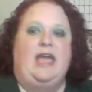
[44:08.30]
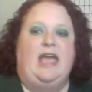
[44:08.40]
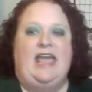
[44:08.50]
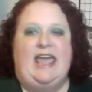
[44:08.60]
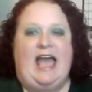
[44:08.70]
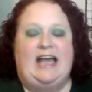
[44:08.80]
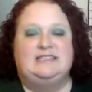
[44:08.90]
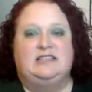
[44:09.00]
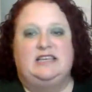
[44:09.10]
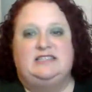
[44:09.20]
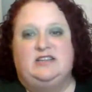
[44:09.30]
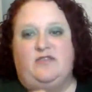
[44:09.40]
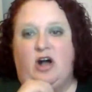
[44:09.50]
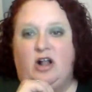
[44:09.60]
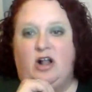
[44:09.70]
it has a list of
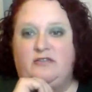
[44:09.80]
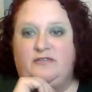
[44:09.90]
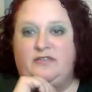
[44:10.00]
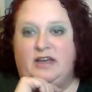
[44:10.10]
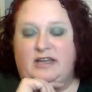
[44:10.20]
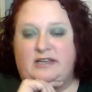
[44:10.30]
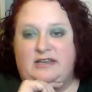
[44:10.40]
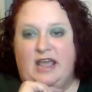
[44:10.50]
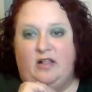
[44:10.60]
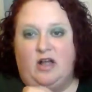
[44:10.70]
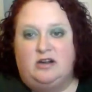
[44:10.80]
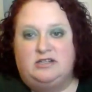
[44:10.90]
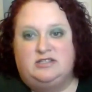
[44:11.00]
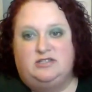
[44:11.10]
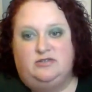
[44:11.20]
all of the nail
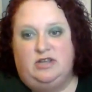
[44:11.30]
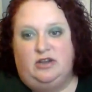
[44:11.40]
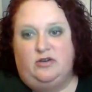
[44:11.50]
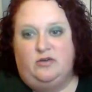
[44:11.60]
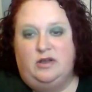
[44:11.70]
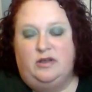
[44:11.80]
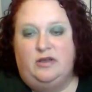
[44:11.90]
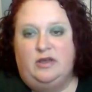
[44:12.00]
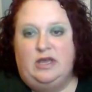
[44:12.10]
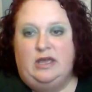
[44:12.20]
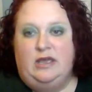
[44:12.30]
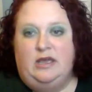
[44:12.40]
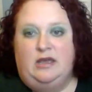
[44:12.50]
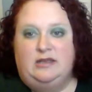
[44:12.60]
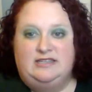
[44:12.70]
art studio
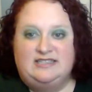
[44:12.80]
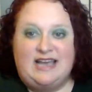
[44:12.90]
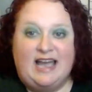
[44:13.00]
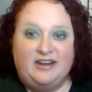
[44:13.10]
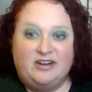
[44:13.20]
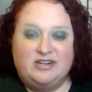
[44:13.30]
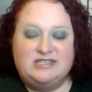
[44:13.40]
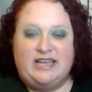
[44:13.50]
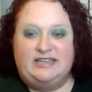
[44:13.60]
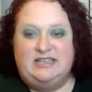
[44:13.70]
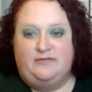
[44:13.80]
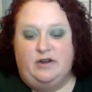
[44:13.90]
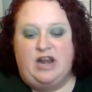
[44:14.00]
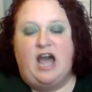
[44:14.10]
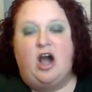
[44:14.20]
designers, like
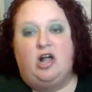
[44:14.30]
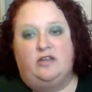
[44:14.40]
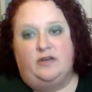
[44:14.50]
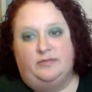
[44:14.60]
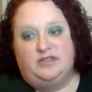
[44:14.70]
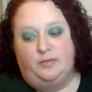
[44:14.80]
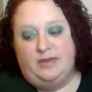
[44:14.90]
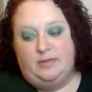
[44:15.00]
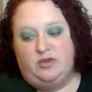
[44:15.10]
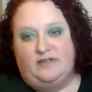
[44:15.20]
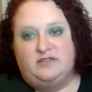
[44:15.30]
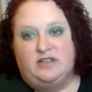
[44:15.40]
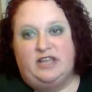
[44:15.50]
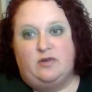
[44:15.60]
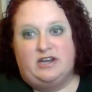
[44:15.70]
different, not all of them. The people, you have to
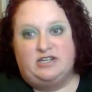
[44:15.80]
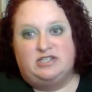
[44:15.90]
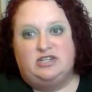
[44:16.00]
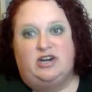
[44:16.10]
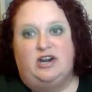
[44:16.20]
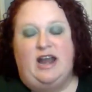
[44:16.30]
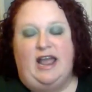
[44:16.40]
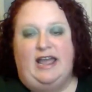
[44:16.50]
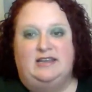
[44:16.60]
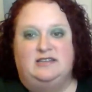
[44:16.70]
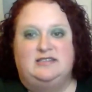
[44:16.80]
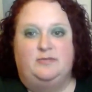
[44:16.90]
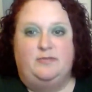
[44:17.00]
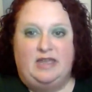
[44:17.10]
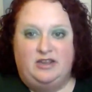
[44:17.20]
like register and
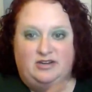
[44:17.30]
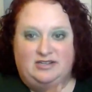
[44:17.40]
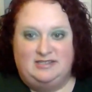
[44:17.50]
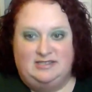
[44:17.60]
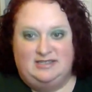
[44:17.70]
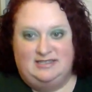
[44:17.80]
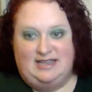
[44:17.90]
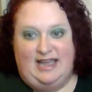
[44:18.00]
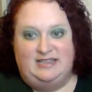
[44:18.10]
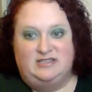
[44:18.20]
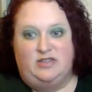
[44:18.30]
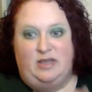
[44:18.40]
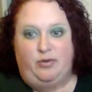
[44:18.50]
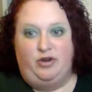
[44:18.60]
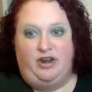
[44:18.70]
submit your design so they
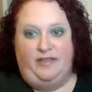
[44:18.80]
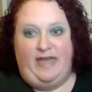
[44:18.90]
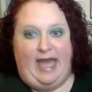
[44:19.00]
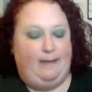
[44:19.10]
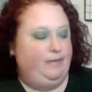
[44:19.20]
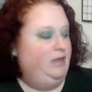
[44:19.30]
put it on the app,